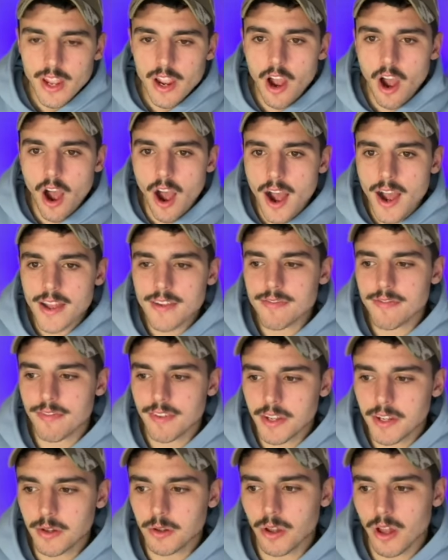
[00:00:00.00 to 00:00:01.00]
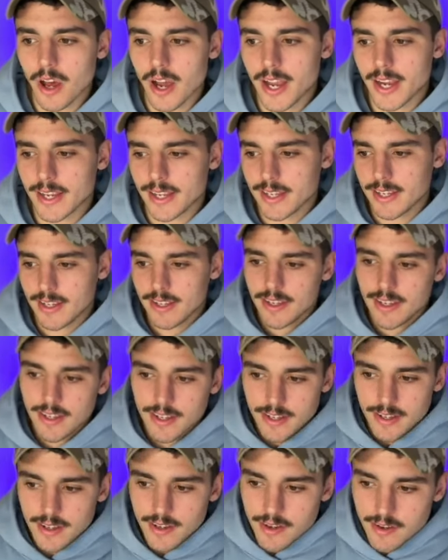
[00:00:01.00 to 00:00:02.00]
I feel like
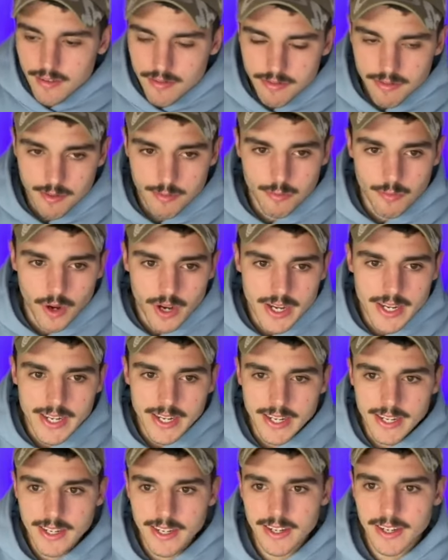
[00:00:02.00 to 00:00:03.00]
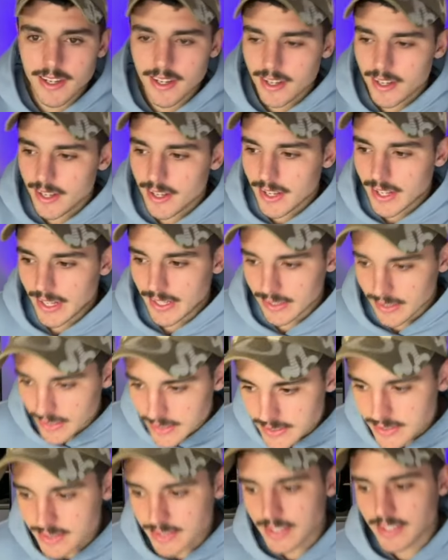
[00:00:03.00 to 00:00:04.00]
from reading and
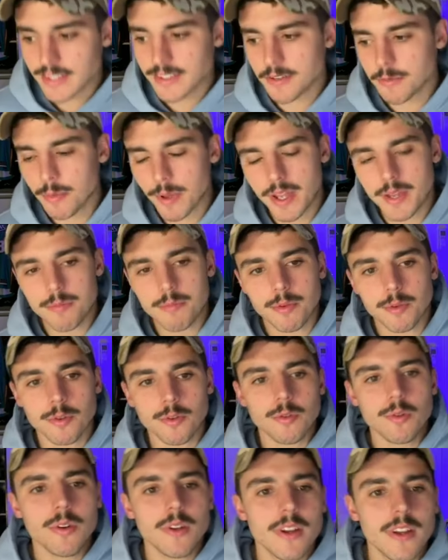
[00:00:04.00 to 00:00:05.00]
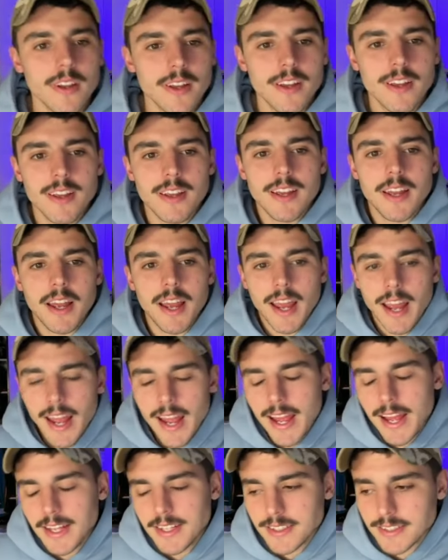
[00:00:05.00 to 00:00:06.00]
listening to people
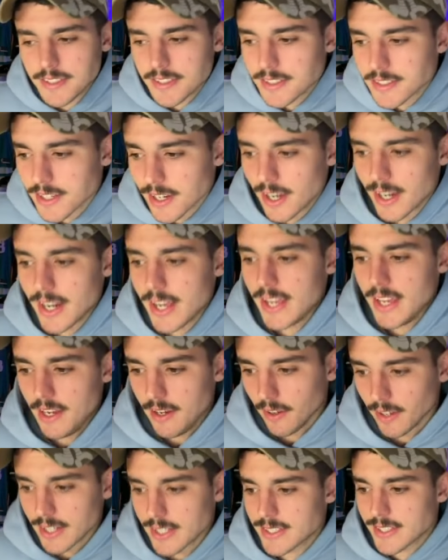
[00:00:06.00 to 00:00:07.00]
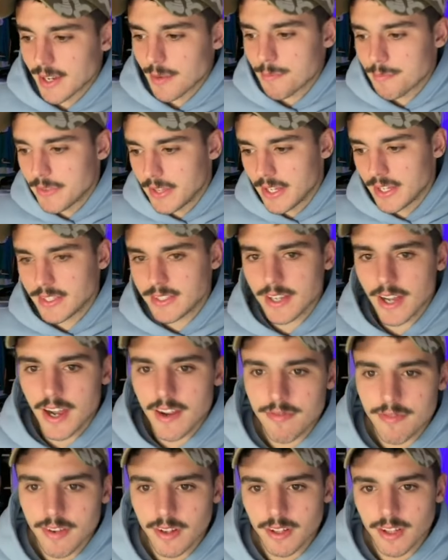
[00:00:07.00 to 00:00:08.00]
and just kind of hearing some things, I
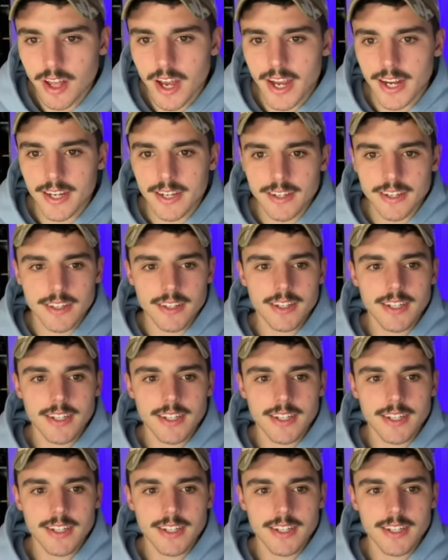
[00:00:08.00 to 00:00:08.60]
feel like